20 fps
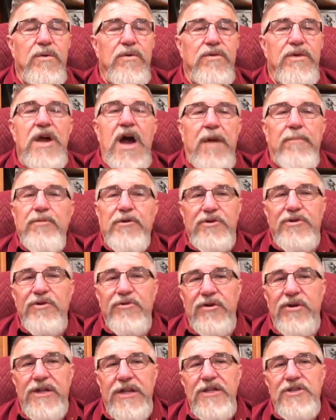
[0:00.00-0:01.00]
the
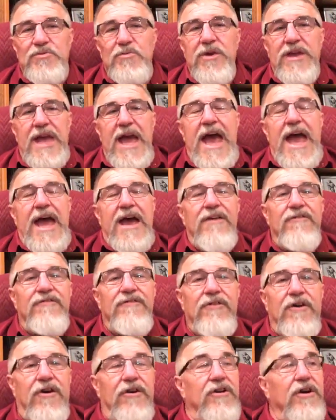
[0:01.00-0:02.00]
opportunities we have
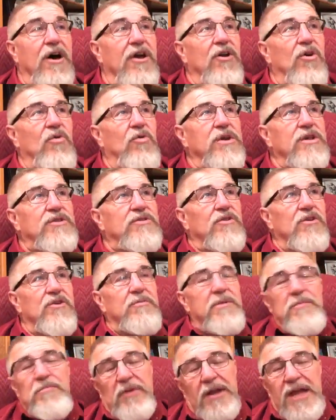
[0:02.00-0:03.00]
are not always going to
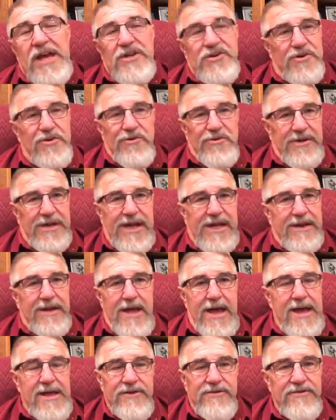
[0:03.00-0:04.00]
be plastered on
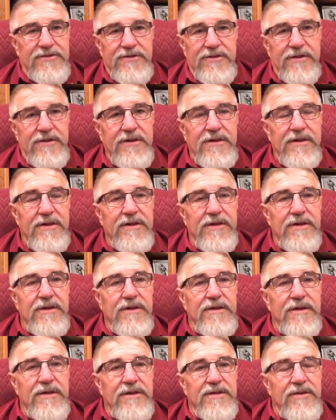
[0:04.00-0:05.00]
headlines.
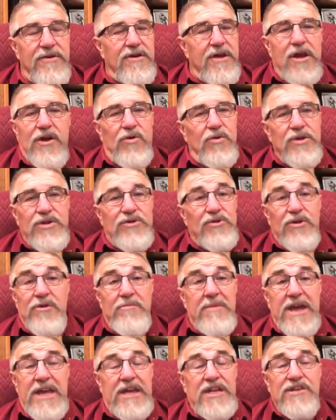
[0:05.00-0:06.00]
They're not always going to
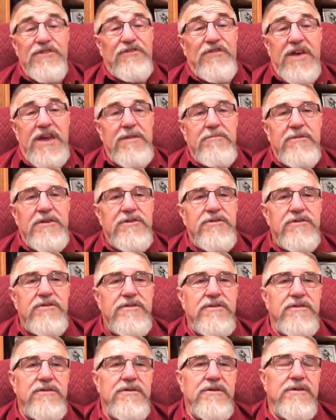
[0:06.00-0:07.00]
make us famous
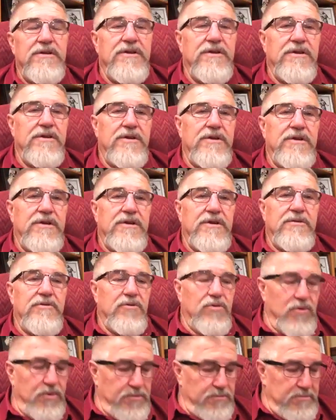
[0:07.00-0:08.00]

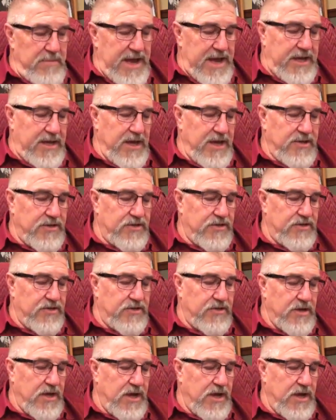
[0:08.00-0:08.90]
or make us,